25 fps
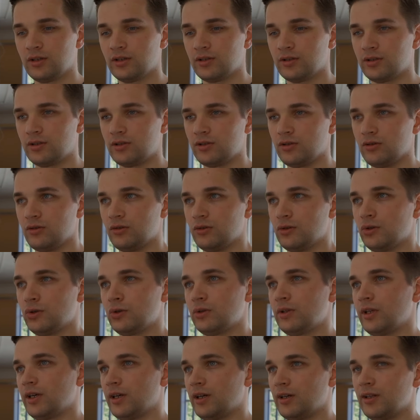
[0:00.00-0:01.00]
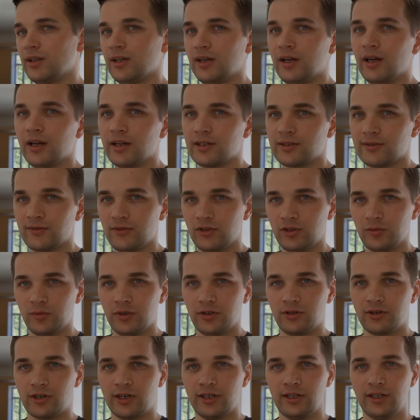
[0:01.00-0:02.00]
So the other guy is
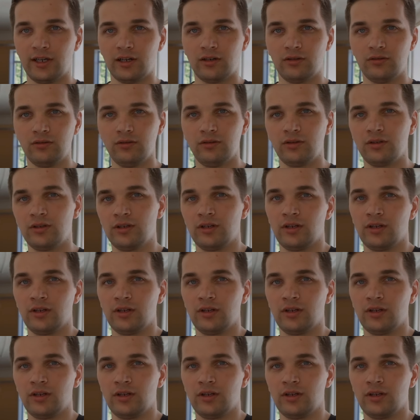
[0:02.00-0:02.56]
filming right now,